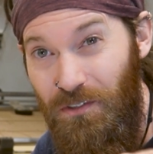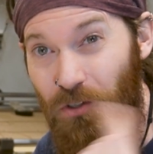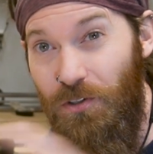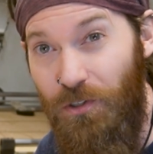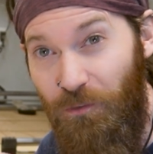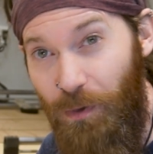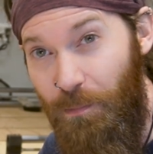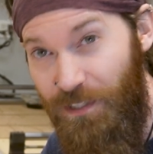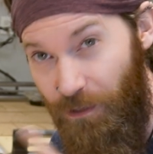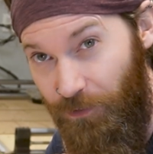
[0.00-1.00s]
So the SurfPrep
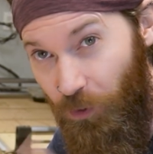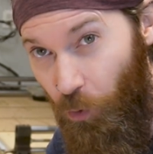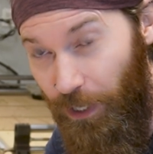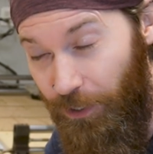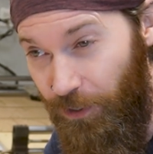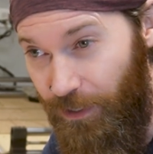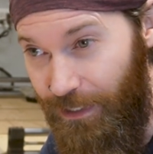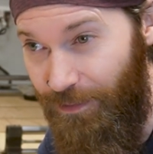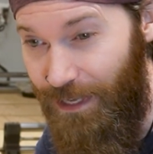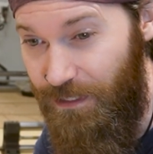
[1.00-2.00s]
is definitely quieter
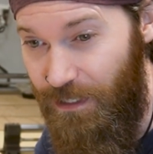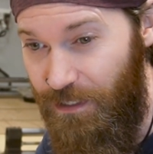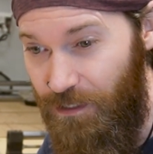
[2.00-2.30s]
in that sense,